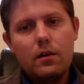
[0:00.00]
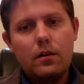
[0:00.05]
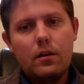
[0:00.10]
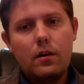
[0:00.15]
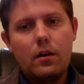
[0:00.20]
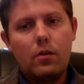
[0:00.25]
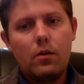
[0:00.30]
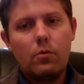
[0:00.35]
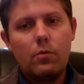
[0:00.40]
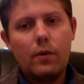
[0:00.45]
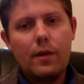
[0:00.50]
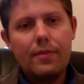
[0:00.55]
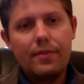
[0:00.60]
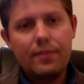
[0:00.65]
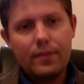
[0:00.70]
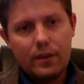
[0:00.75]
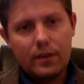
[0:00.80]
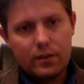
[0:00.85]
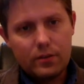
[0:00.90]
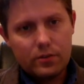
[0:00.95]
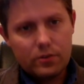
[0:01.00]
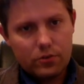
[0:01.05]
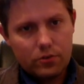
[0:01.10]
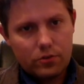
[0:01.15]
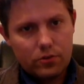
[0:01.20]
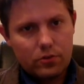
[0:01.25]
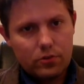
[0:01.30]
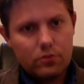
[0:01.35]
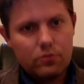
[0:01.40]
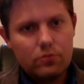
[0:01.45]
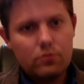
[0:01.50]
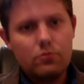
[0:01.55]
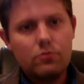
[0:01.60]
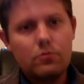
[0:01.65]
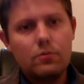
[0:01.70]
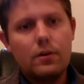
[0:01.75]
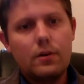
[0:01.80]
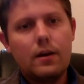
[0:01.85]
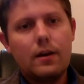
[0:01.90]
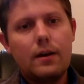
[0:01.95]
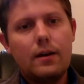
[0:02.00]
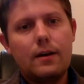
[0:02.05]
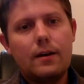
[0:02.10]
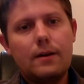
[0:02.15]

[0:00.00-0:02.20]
when things are due.